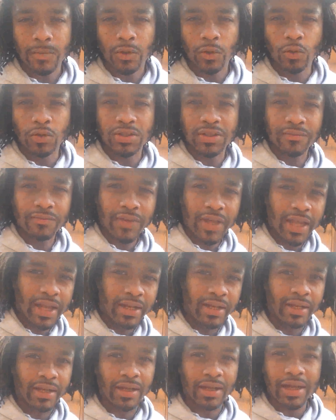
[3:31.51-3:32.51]
who's
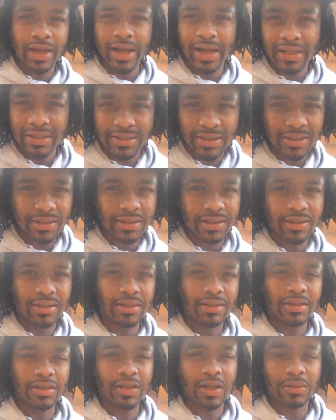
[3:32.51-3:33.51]
invading constantly,
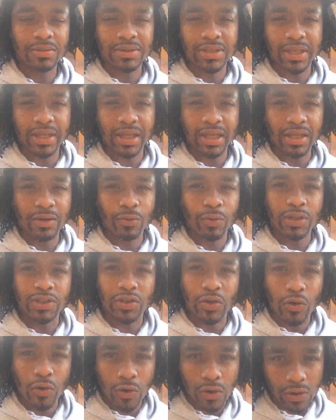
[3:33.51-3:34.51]
you know what I'm saying,
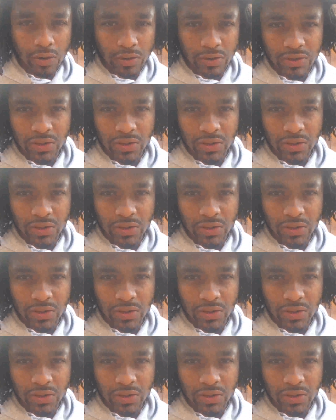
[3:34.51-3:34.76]
what's order.